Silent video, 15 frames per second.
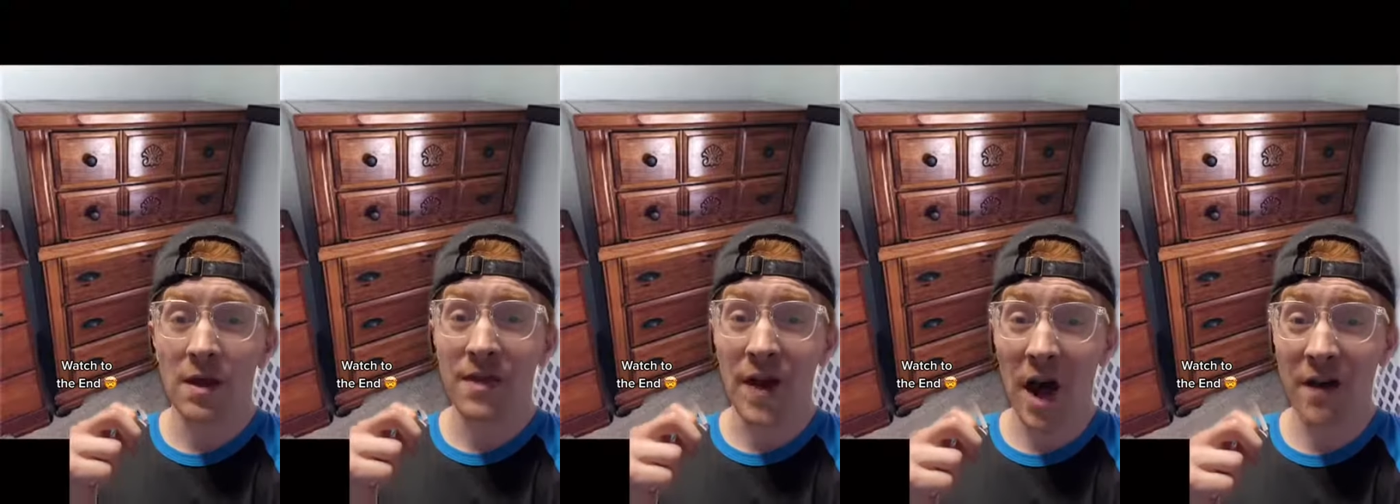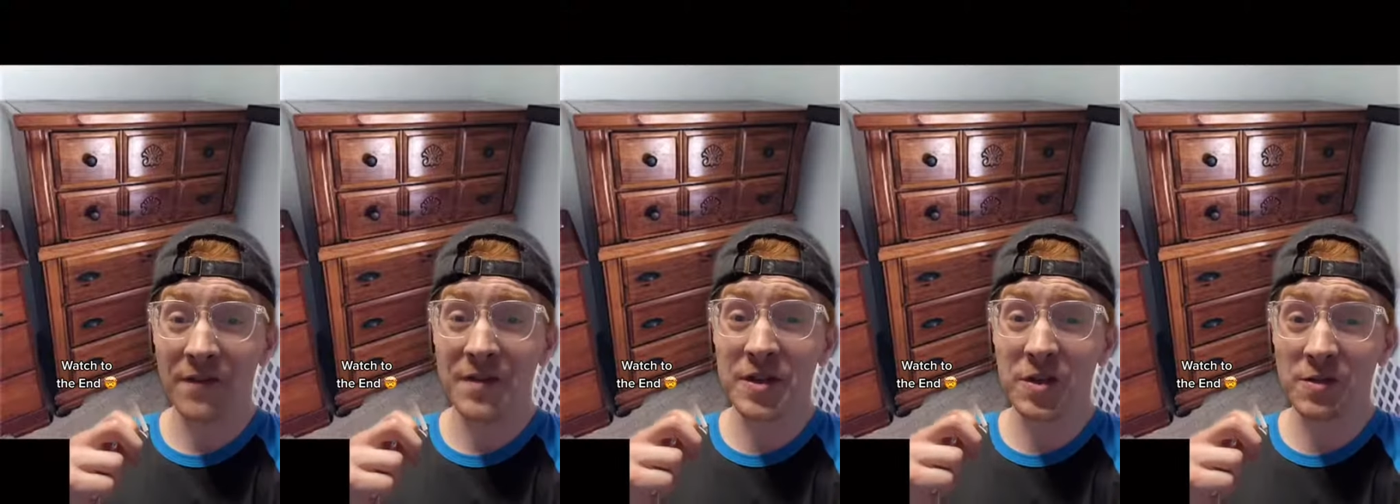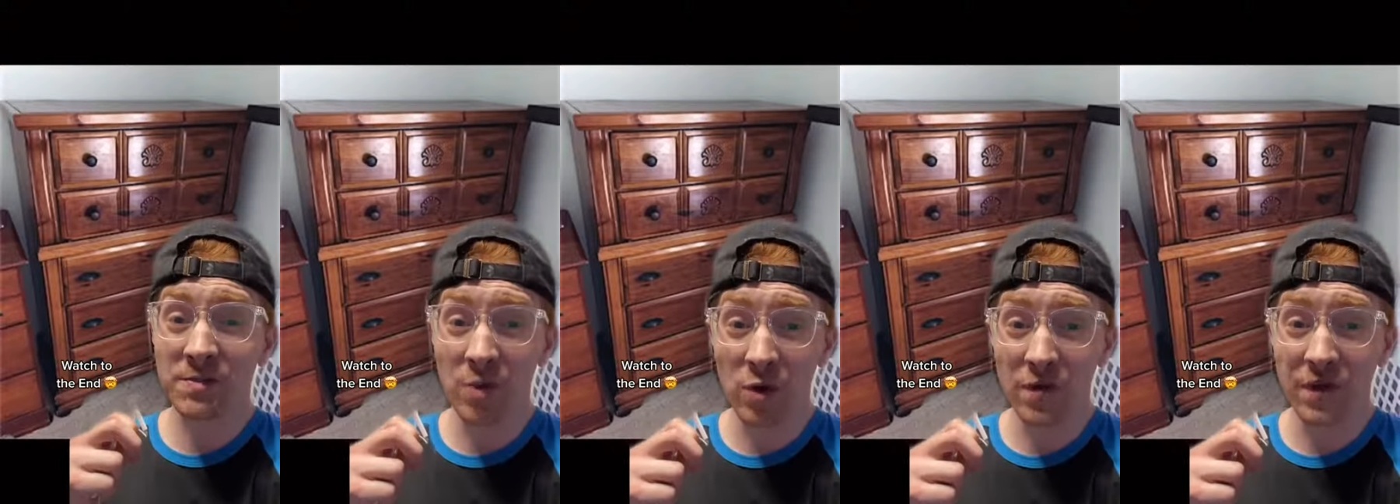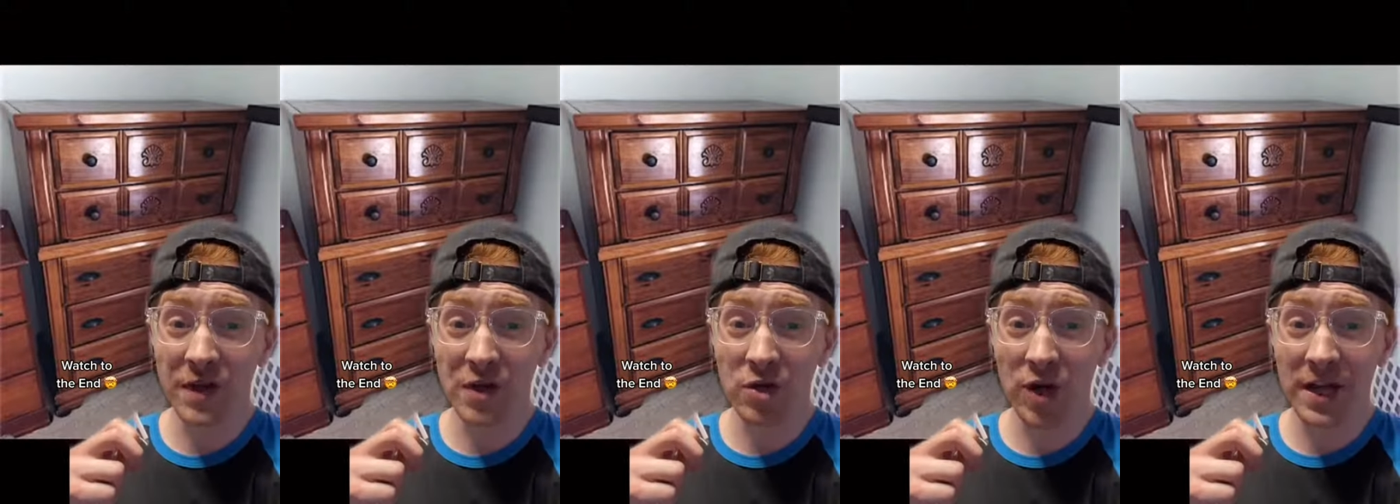The officers moved
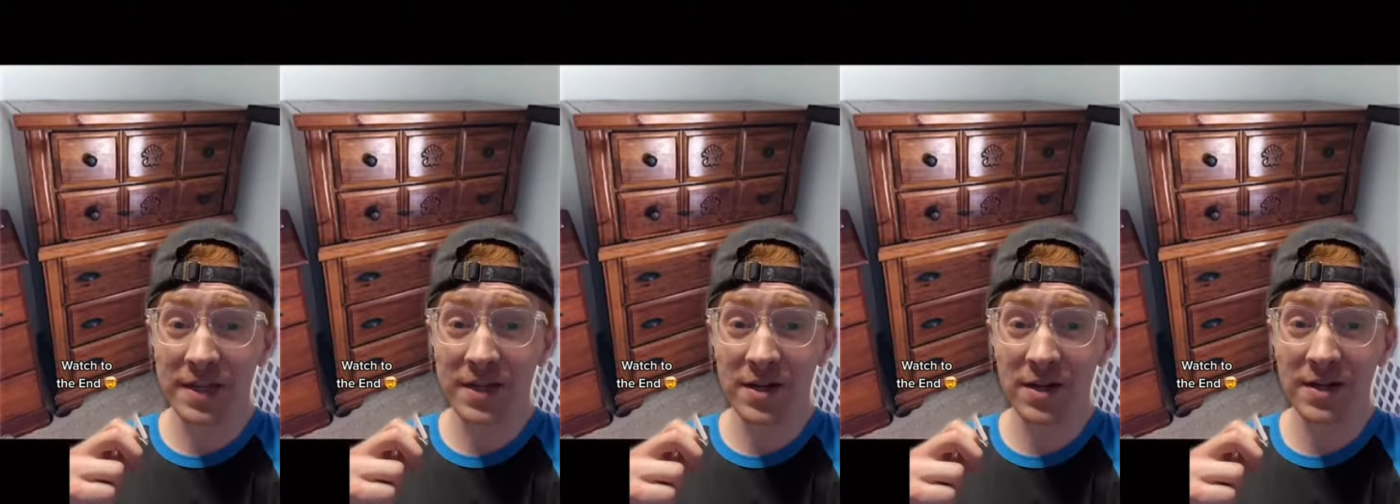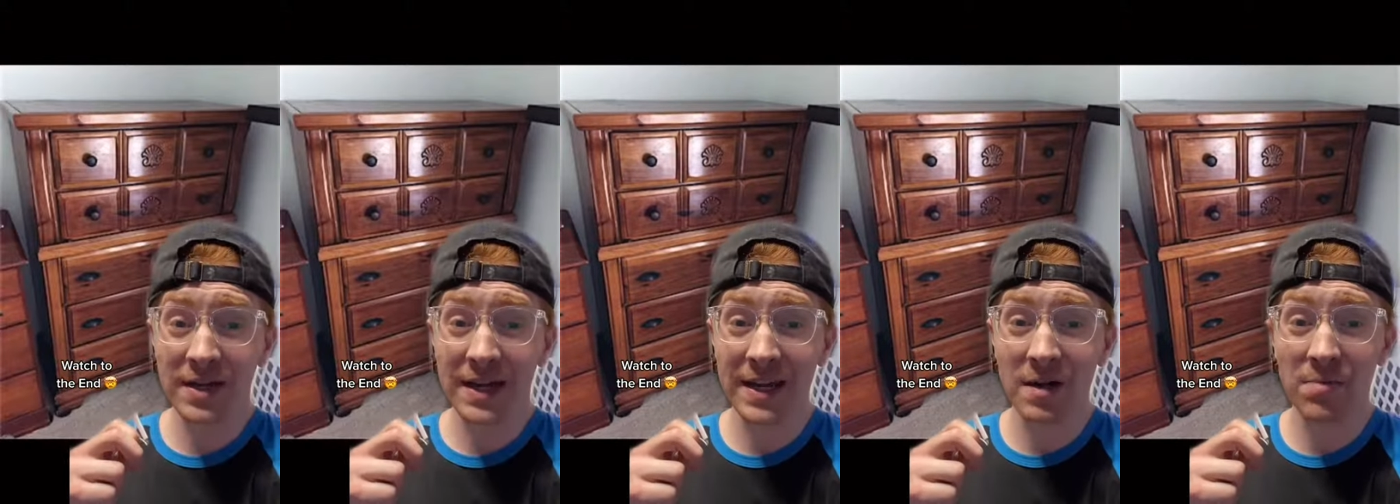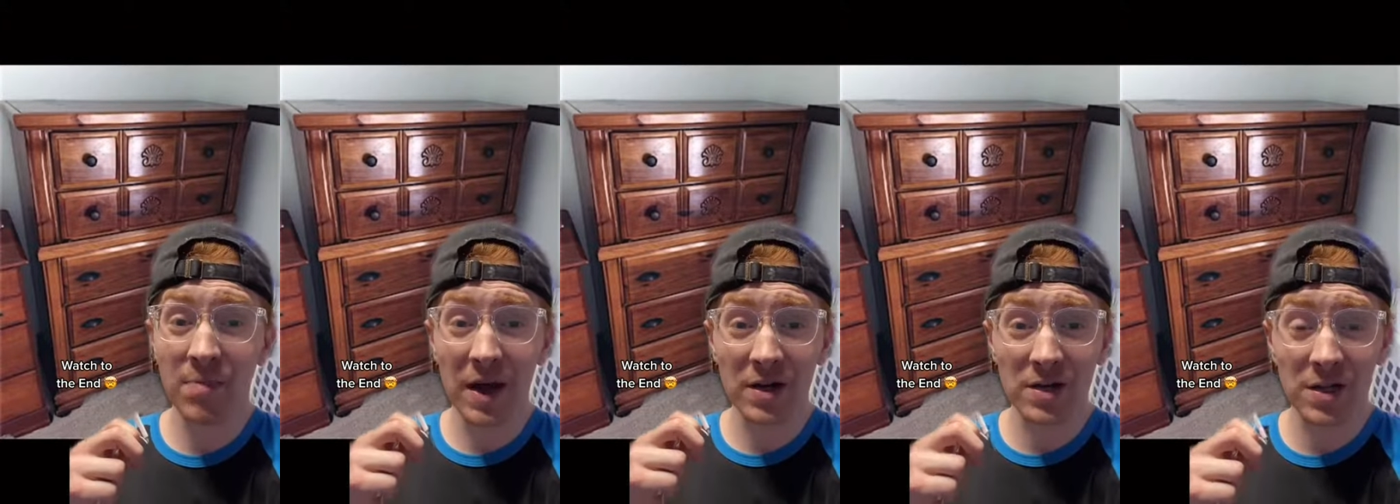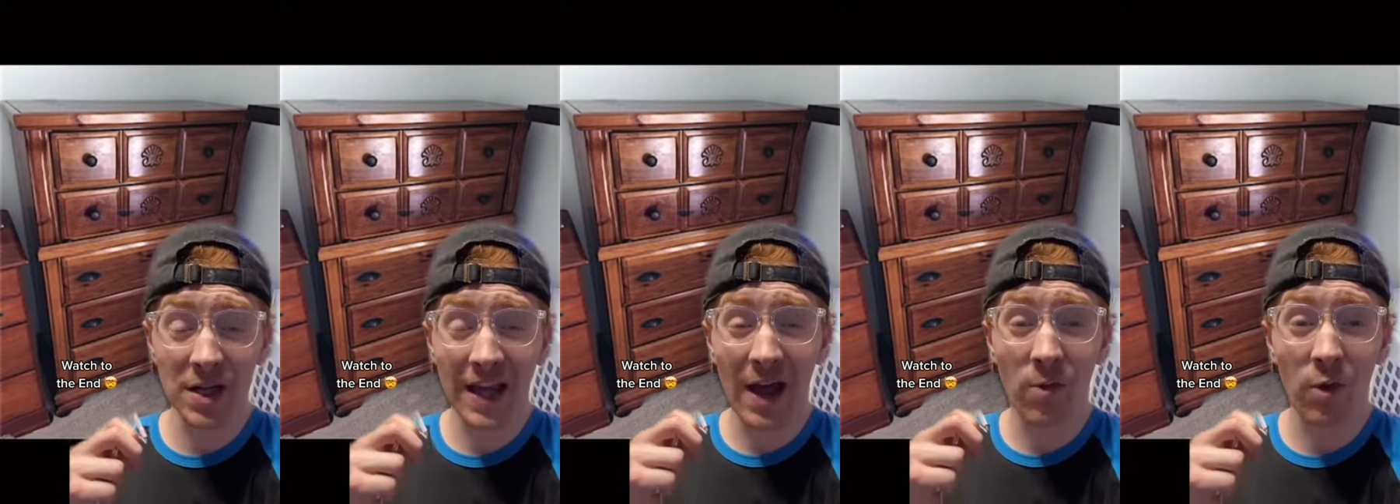the dresser dresser to get a better
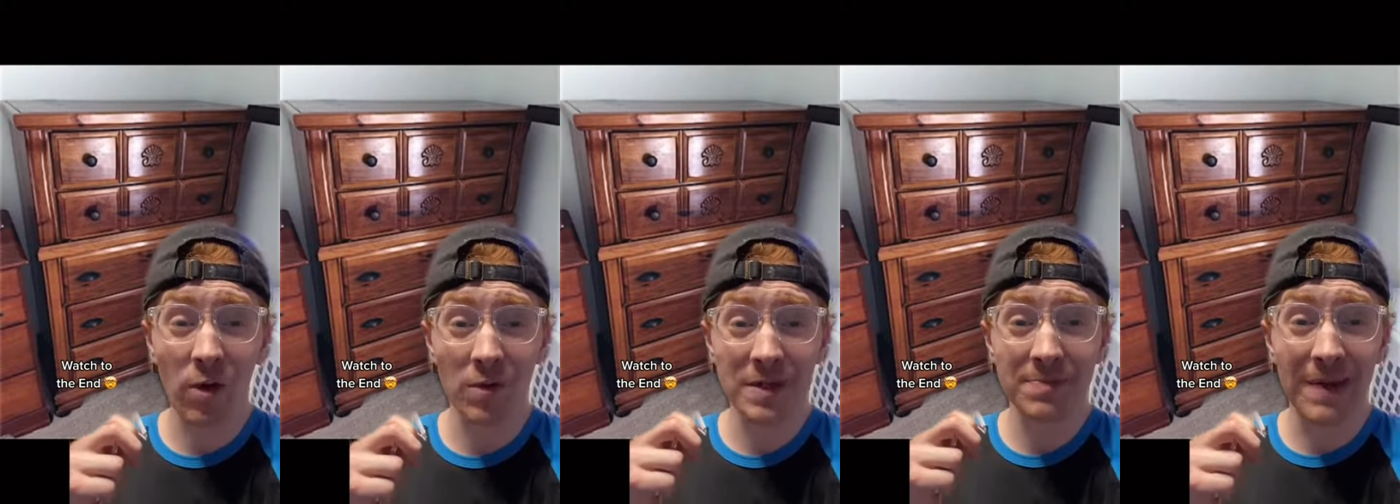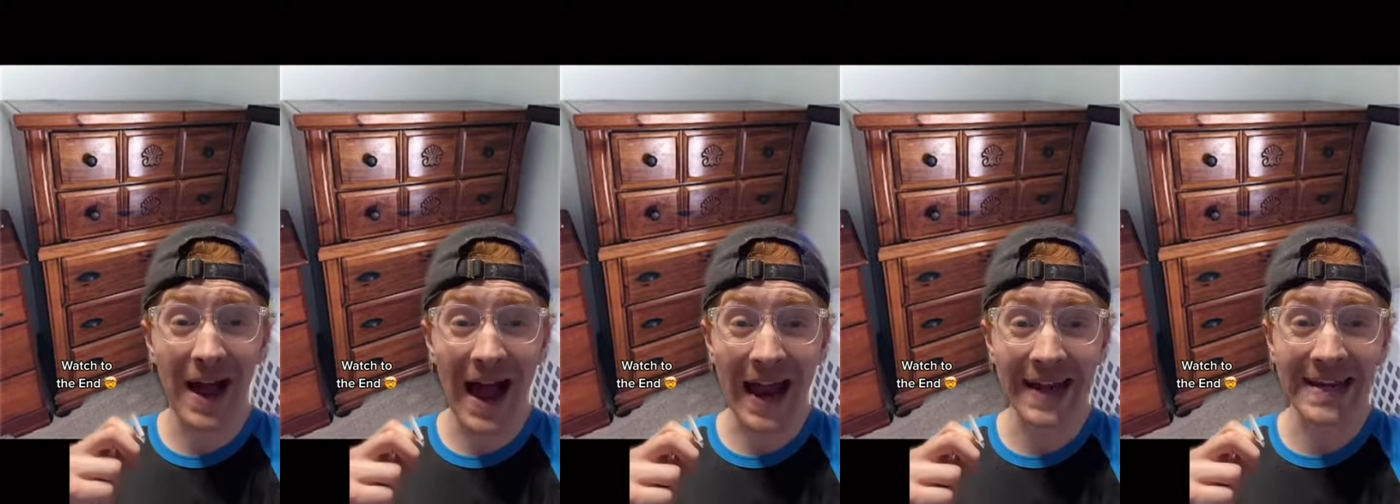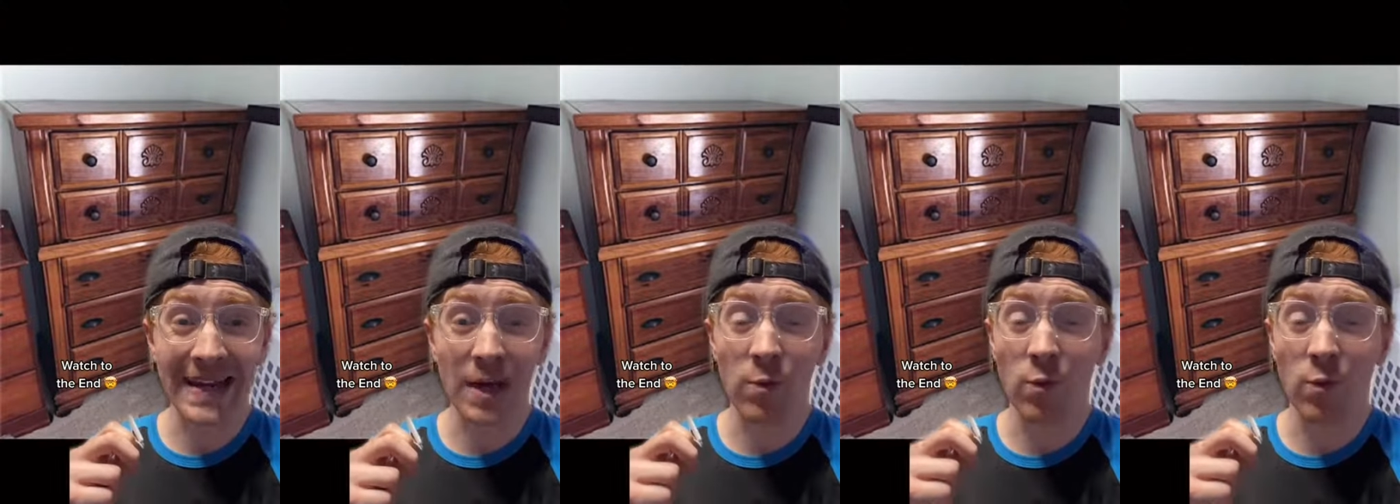look at what was behind it,